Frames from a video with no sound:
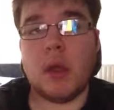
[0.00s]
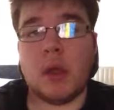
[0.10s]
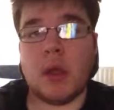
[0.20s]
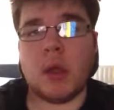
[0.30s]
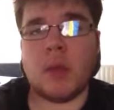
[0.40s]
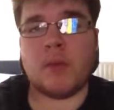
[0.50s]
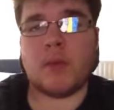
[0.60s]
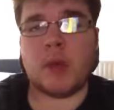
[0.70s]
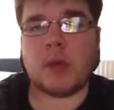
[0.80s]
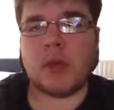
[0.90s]
Um,
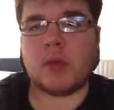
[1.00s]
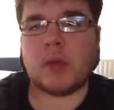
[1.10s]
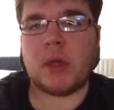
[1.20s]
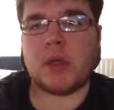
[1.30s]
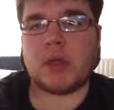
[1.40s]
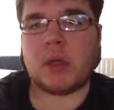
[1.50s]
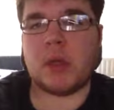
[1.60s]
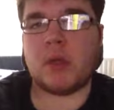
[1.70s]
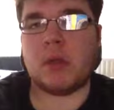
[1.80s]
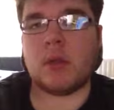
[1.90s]
Far Cry is what I
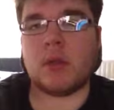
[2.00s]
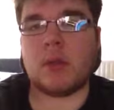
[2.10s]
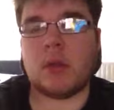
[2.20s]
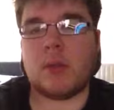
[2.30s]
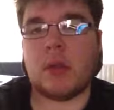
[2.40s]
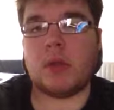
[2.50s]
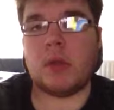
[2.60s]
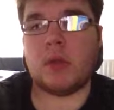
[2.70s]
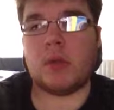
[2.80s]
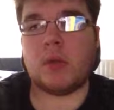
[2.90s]
started on, so I might
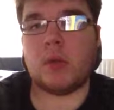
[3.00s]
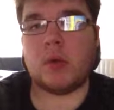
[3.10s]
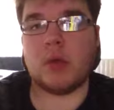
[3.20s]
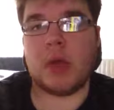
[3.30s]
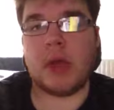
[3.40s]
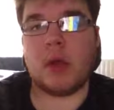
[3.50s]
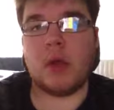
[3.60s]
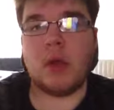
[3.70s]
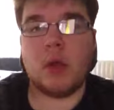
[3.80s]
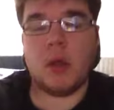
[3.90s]
do some more of that,
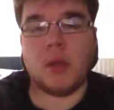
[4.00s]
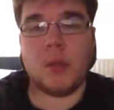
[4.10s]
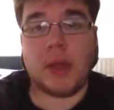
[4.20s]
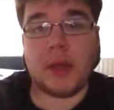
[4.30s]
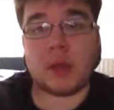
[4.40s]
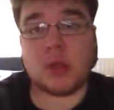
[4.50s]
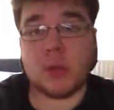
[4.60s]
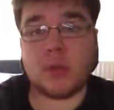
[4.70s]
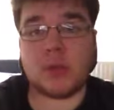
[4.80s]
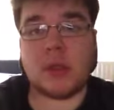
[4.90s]
but add
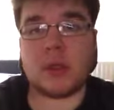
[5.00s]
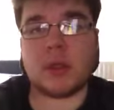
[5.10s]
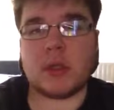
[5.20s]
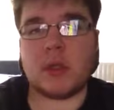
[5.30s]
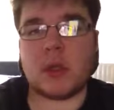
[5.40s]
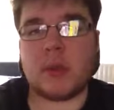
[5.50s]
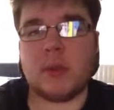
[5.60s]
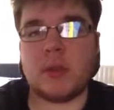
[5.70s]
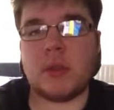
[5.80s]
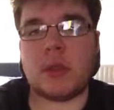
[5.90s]
commentaries because there's still a couple
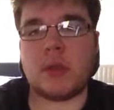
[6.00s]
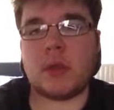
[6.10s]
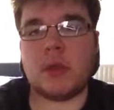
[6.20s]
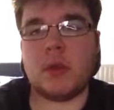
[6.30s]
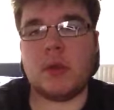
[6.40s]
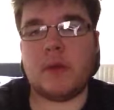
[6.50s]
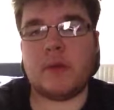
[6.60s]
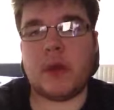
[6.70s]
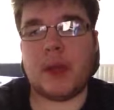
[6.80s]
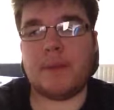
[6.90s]
missions I need to do
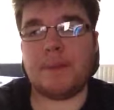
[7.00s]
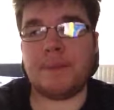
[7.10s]
for that.